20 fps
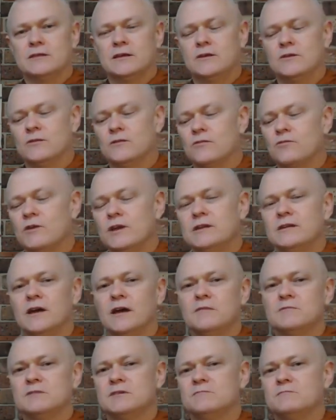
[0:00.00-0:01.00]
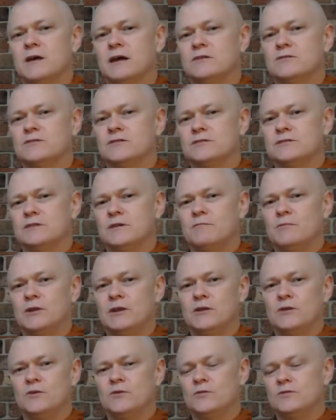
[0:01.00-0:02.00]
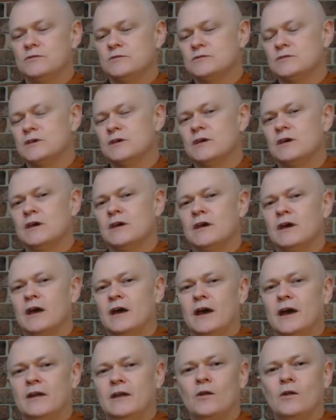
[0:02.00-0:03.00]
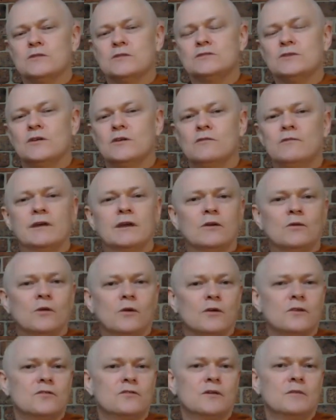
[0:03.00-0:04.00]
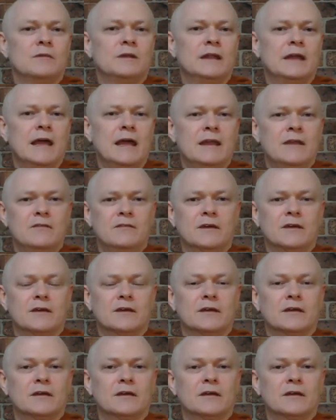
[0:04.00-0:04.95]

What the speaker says: I earn 3 times as much as somebody who's not serving or not contributing anything.